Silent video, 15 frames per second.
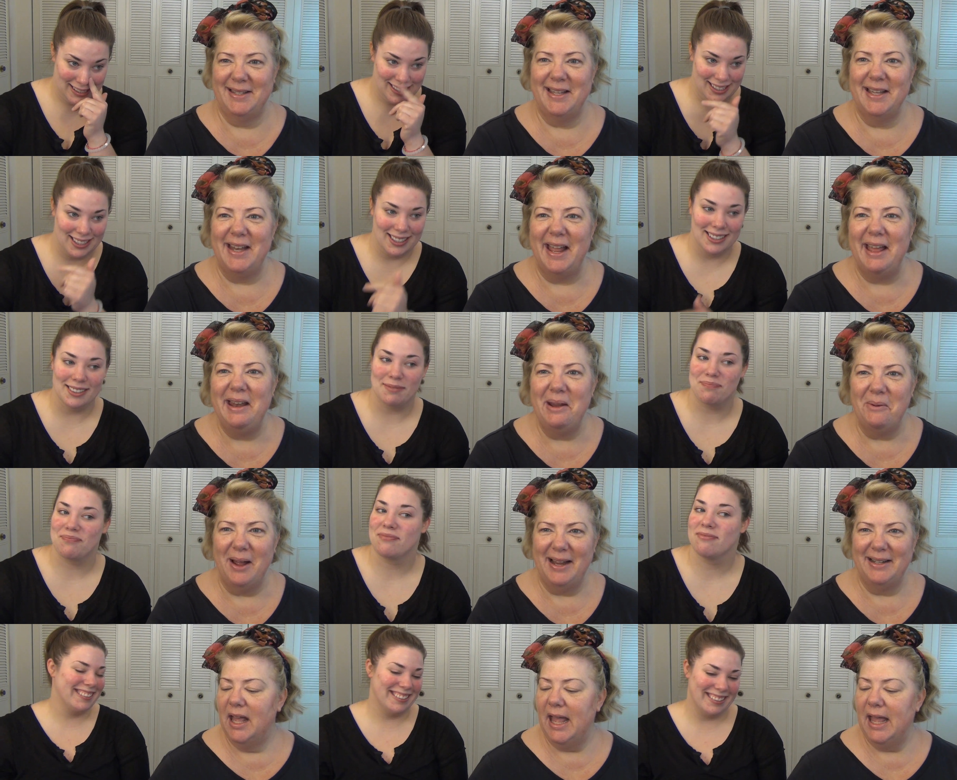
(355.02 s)
Speaker 1: skin
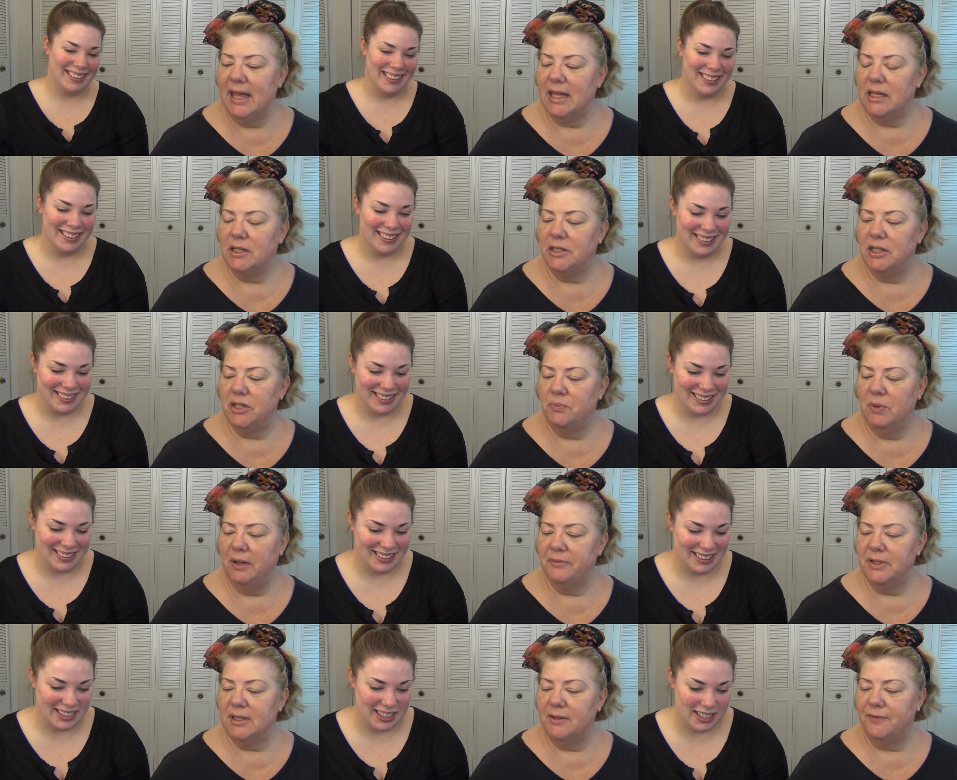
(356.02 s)
anyway. And did, what
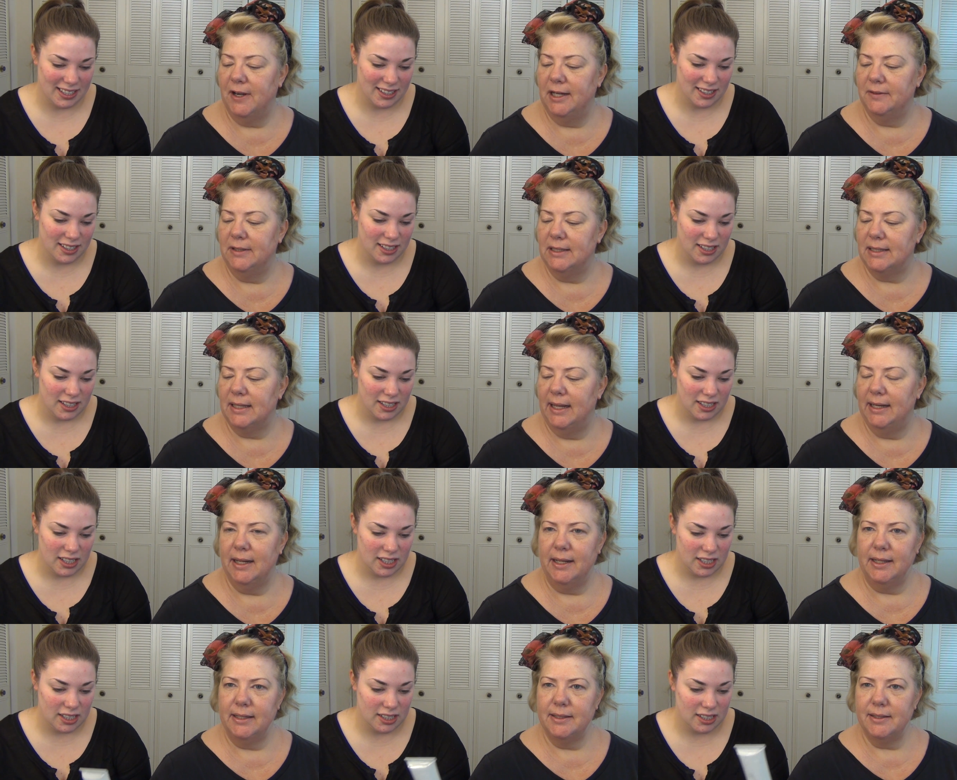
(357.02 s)
was the fragrance like
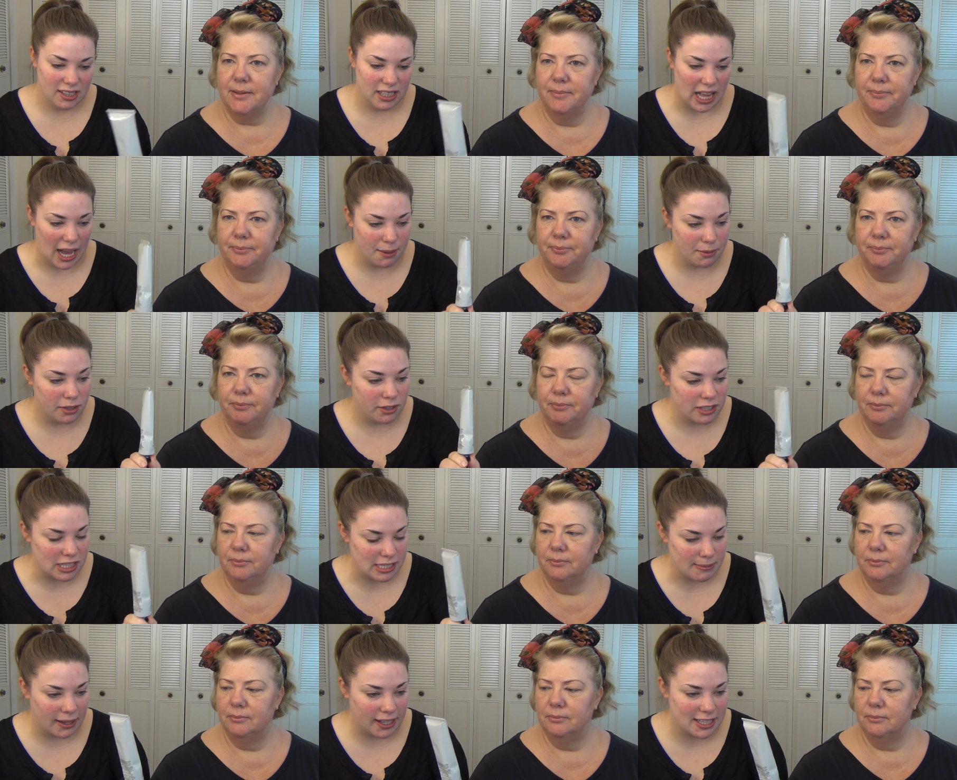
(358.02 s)
on this?
Speaker 2: I mean, you can
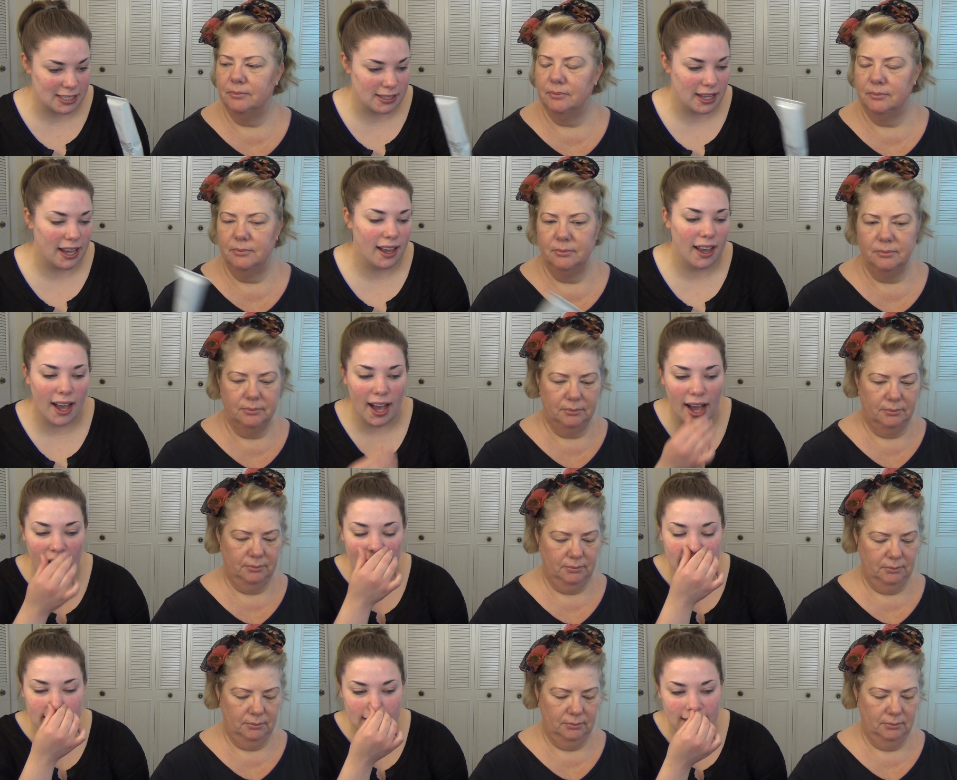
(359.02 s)
smell it's.
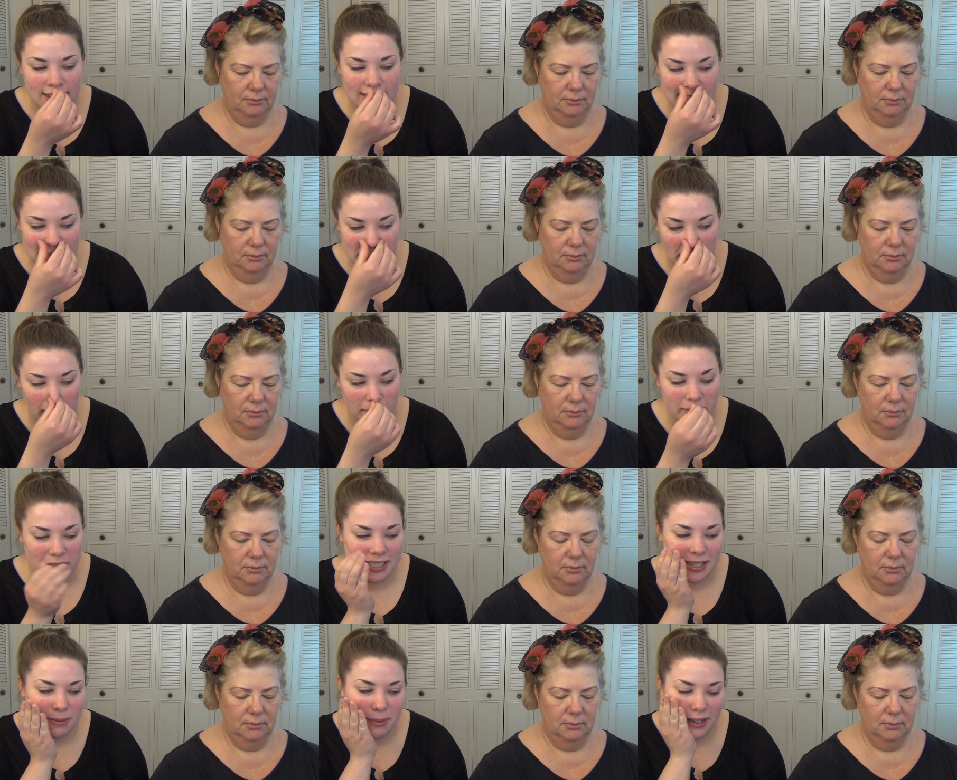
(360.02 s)
It didn't smell
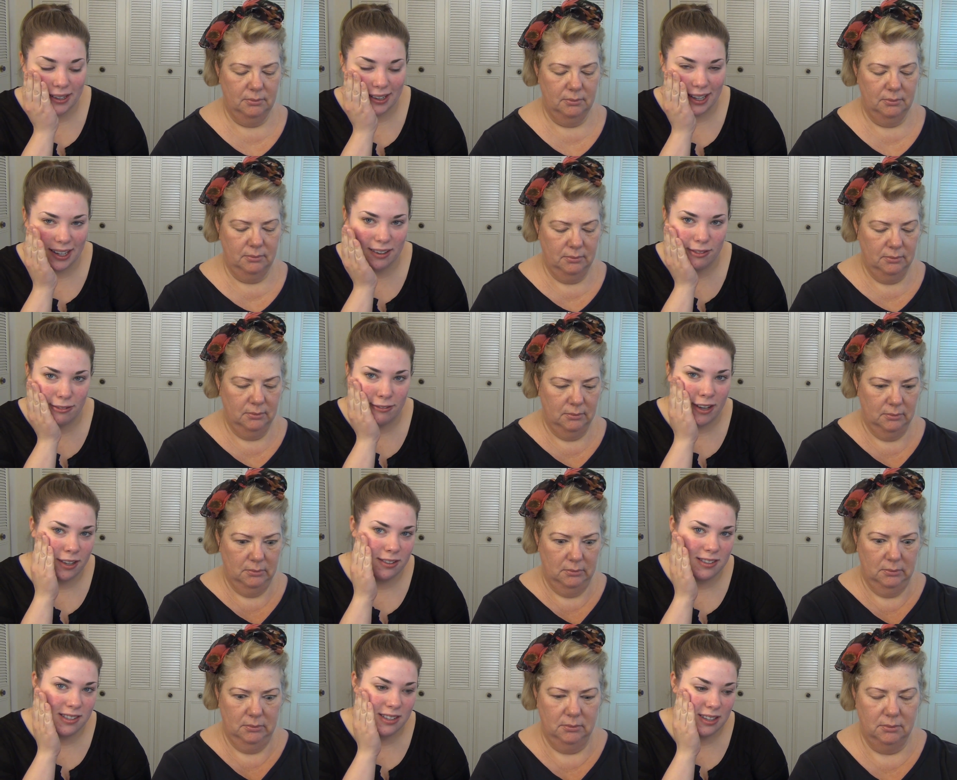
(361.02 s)
minty, but like it
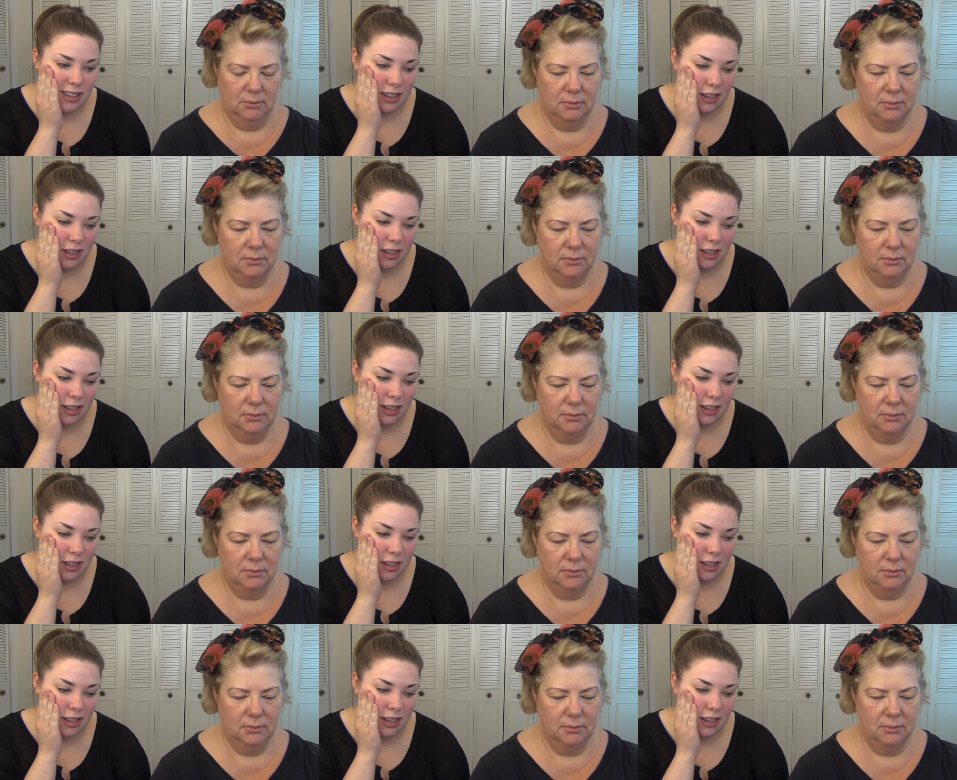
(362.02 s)
felt